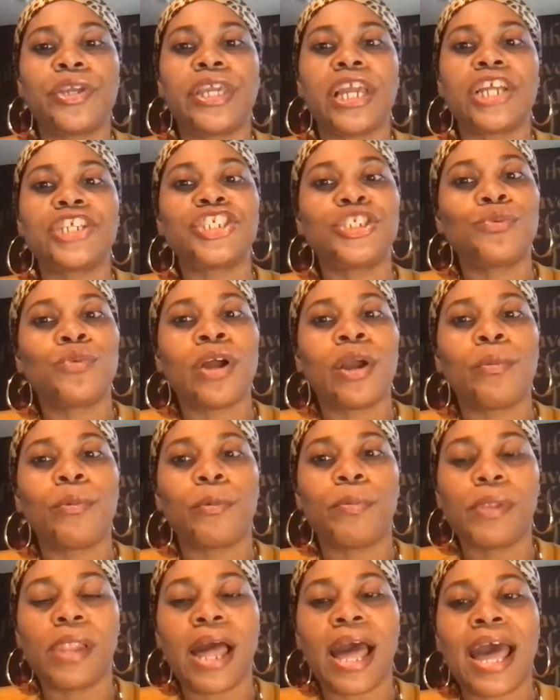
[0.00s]

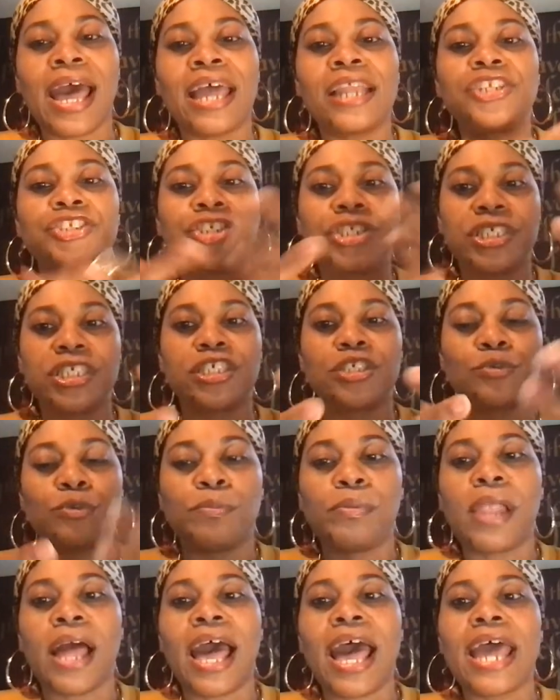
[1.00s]
Jesus
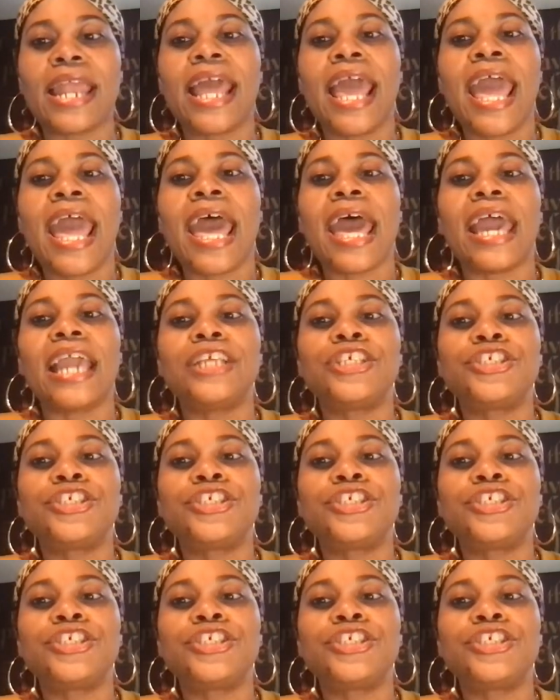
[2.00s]
replied, a